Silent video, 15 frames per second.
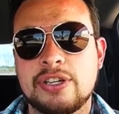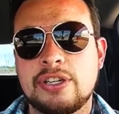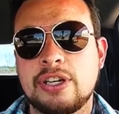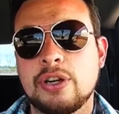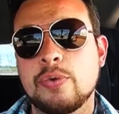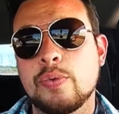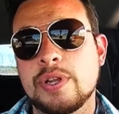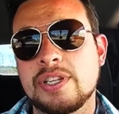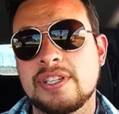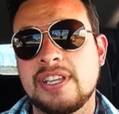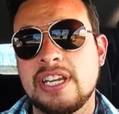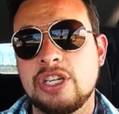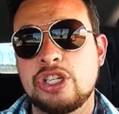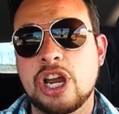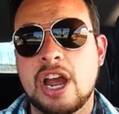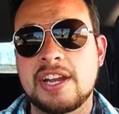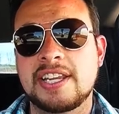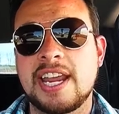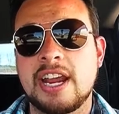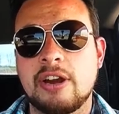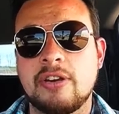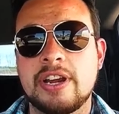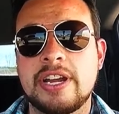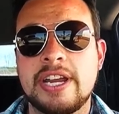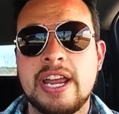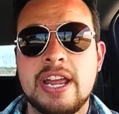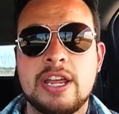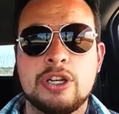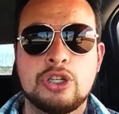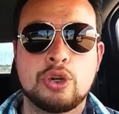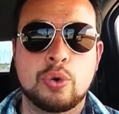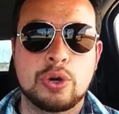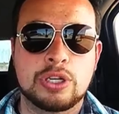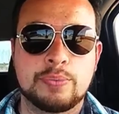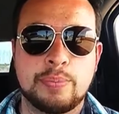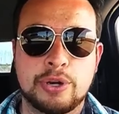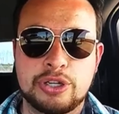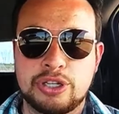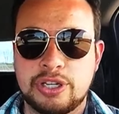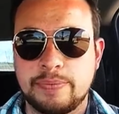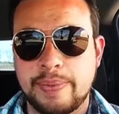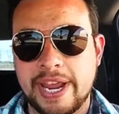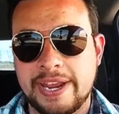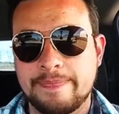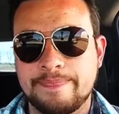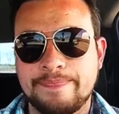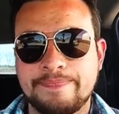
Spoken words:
to was the John Kerry-George Bush debate.